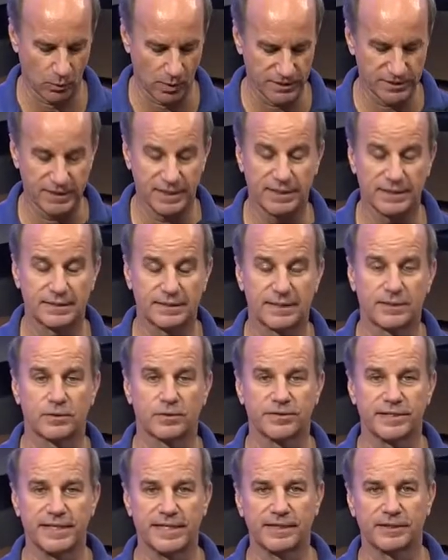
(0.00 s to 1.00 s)
it wasn't
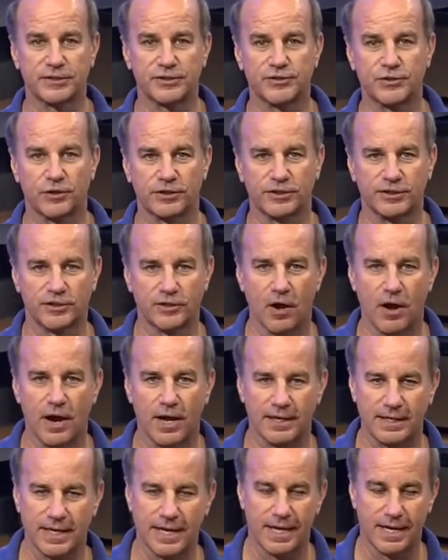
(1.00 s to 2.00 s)
until the English took the
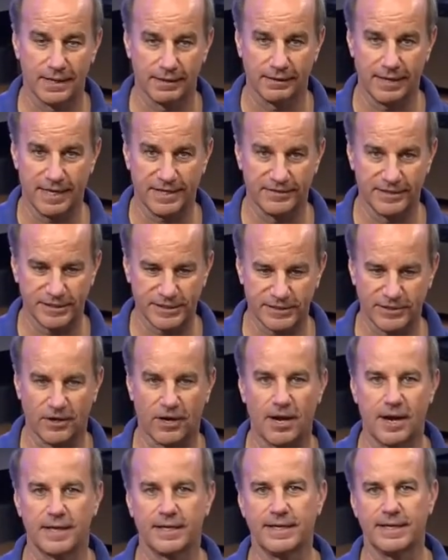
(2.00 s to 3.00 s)
dog like this
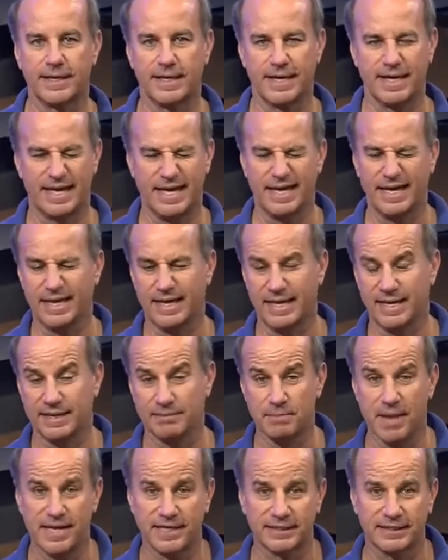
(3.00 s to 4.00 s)
dog
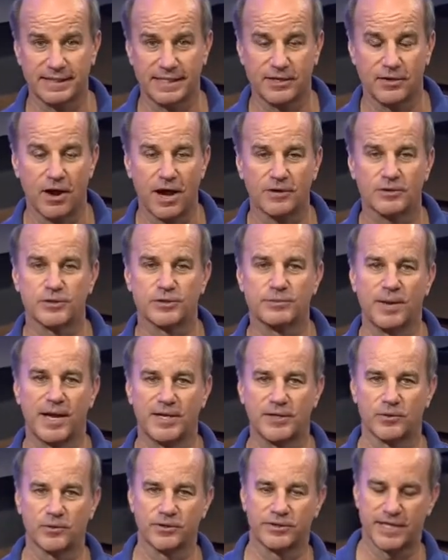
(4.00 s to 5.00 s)
and made it the Cocker
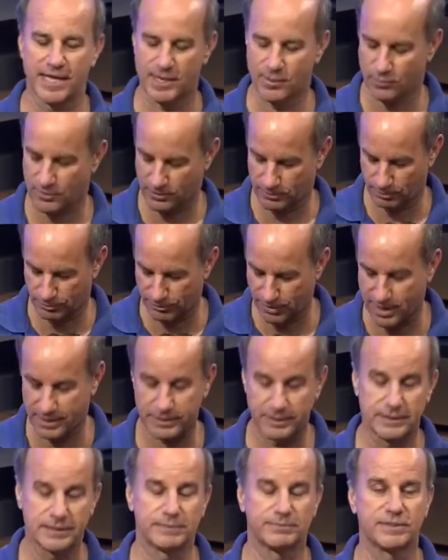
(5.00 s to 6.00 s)
Spaniel, and they were
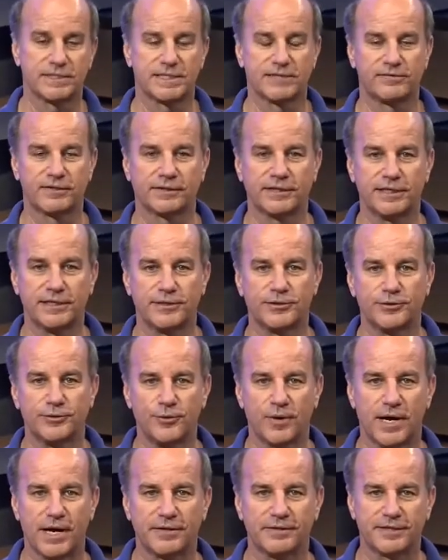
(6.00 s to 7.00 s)
bred specifically
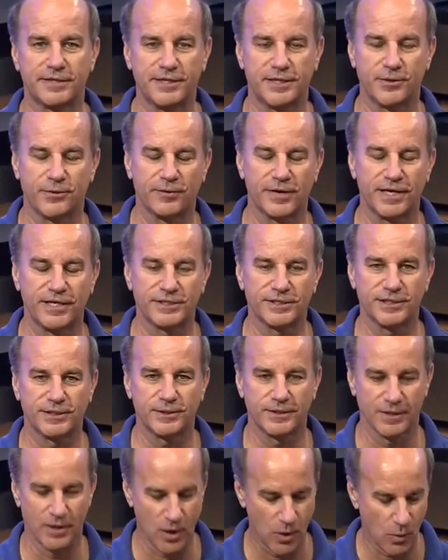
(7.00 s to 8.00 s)
to hunt the
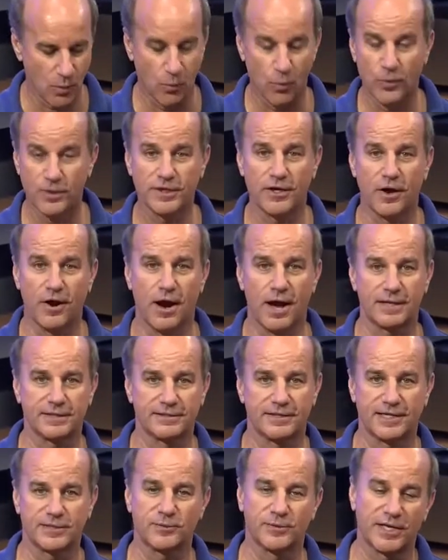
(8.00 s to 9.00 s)
Eurasian woodcocks.
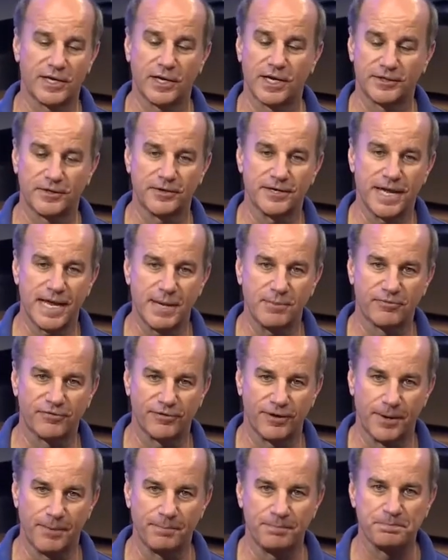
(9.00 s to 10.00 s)
That's where they got their name
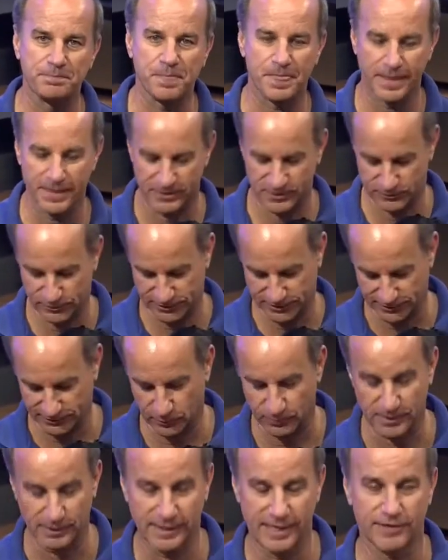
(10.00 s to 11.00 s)
from. This was a
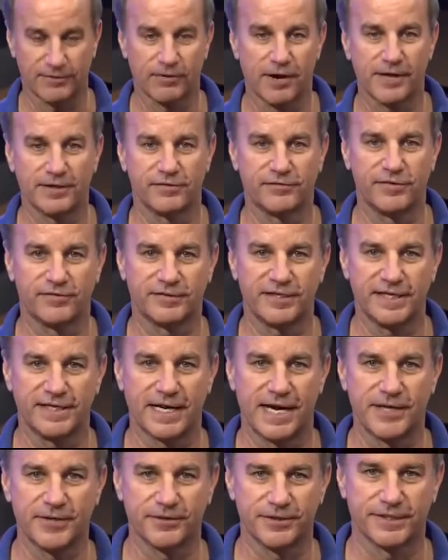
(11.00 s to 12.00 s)
little bit later on in the
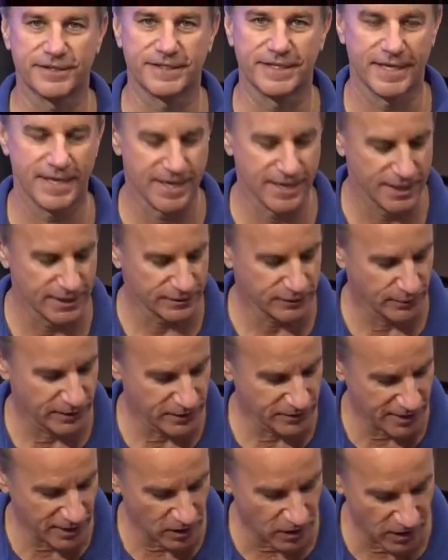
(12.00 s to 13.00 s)
1500s. So
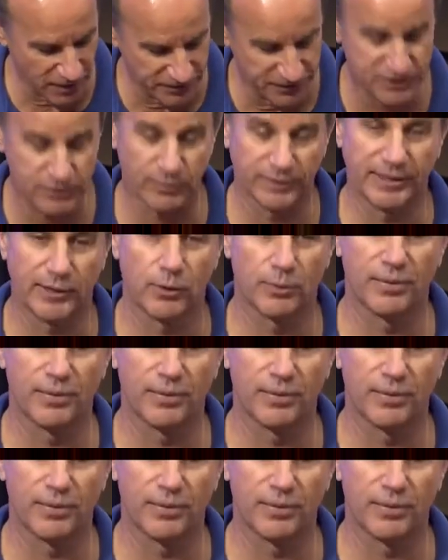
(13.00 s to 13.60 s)
here they are. This is what they